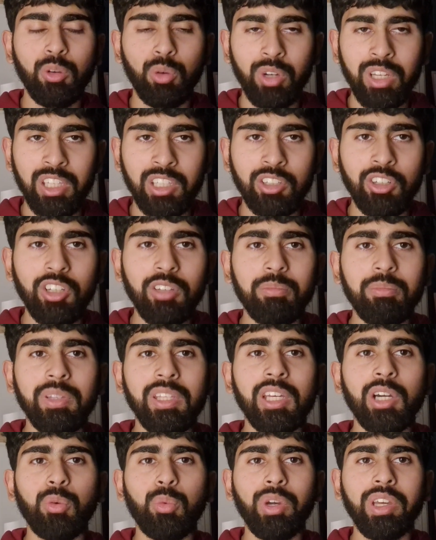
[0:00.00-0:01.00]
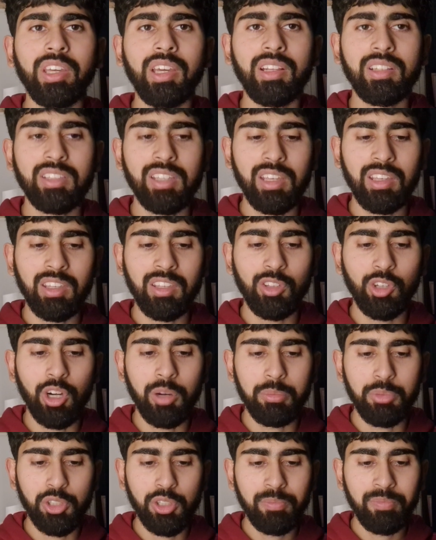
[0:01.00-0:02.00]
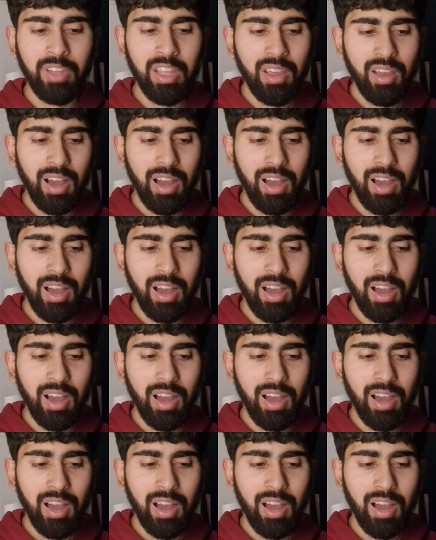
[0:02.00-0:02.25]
or he could be a wicket-taking option.